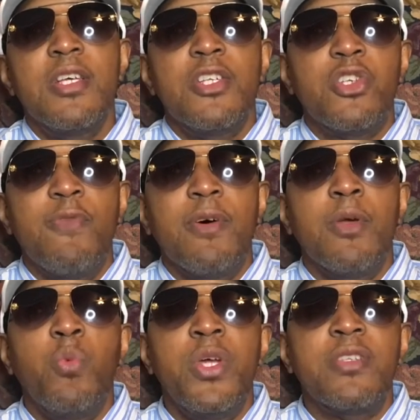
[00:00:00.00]
So up on the
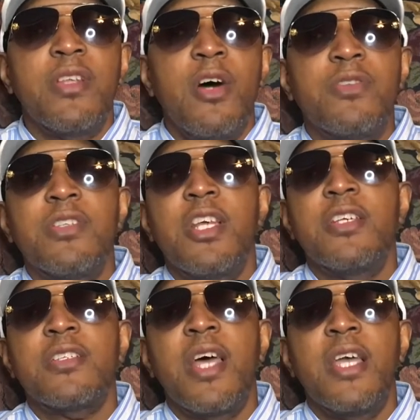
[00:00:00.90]
wins and losses
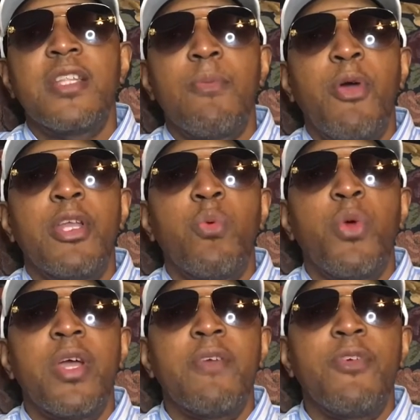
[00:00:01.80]
last night, that bring the
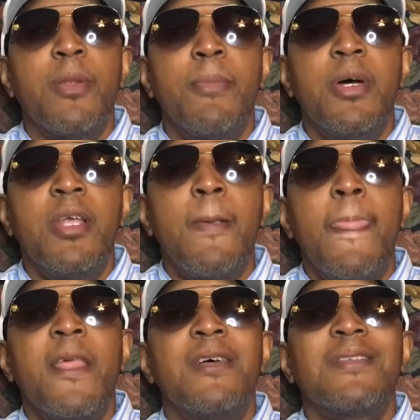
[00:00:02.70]
record for the month
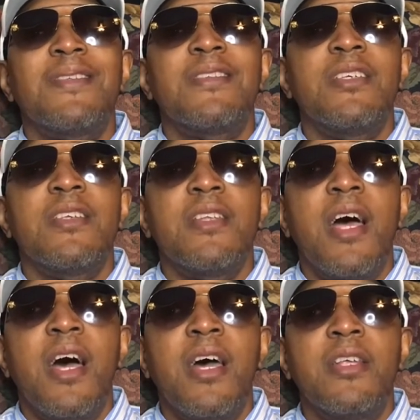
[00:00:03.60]
to
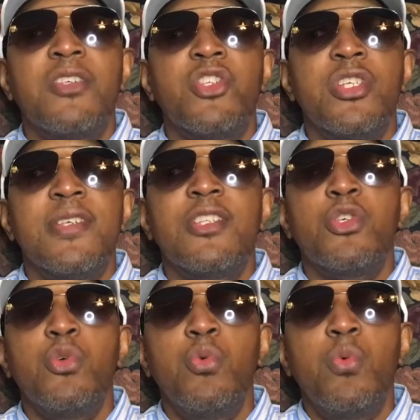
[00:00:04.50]
69 and
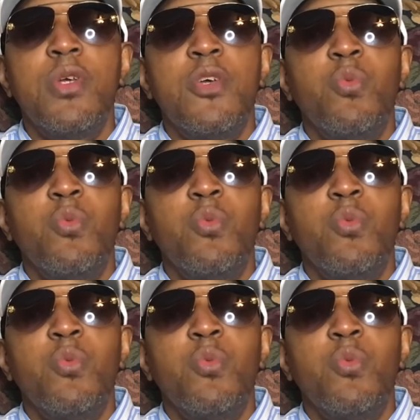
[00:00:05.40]
62.